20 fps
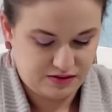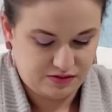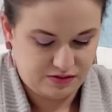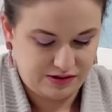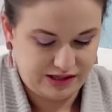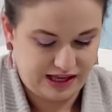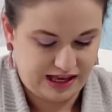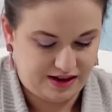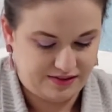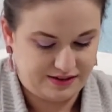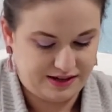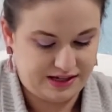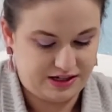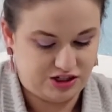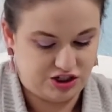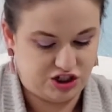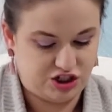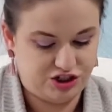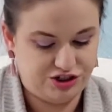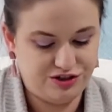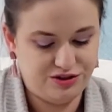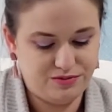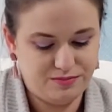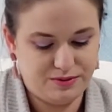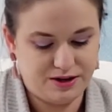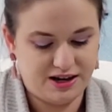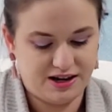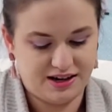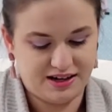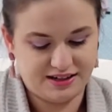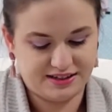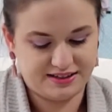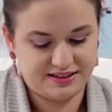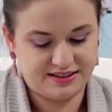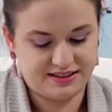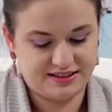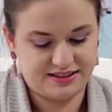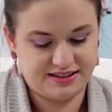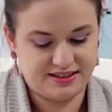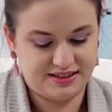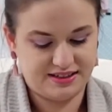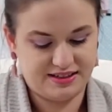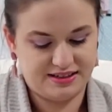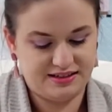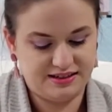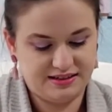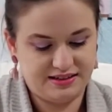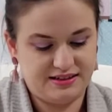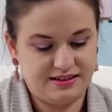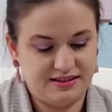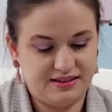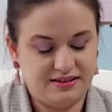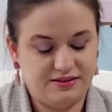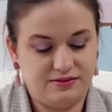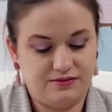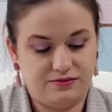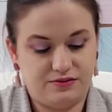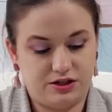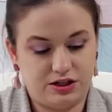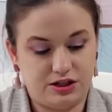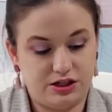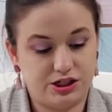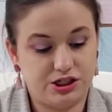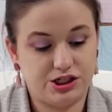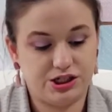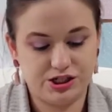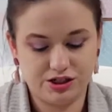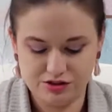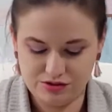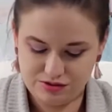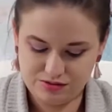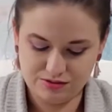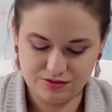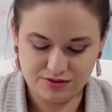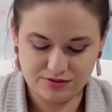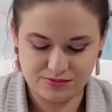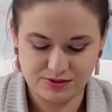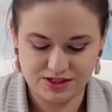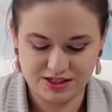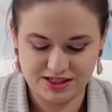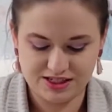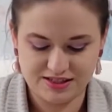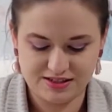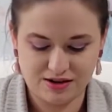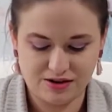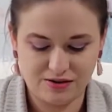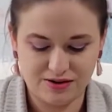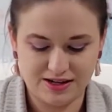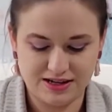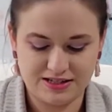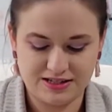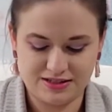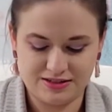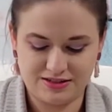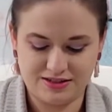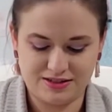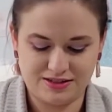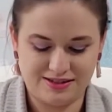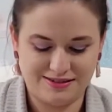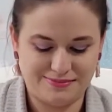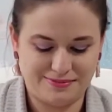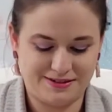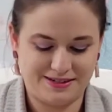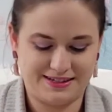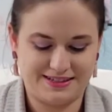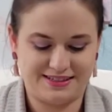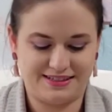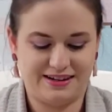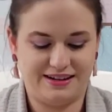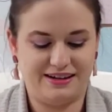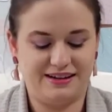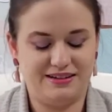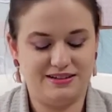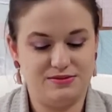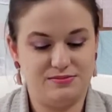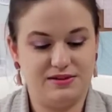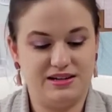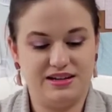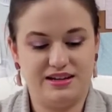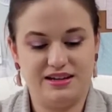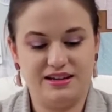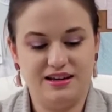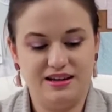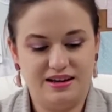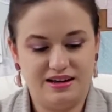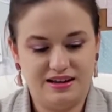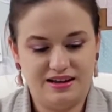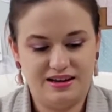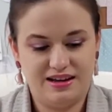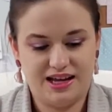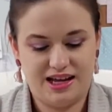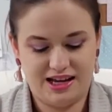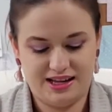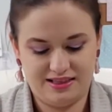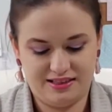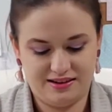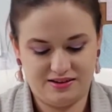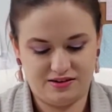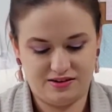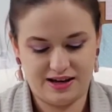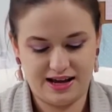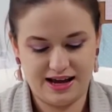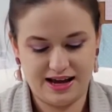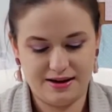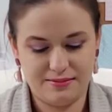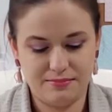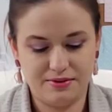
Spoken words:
We have a shoe box for her shoes, which is always super exciting to me. A little hat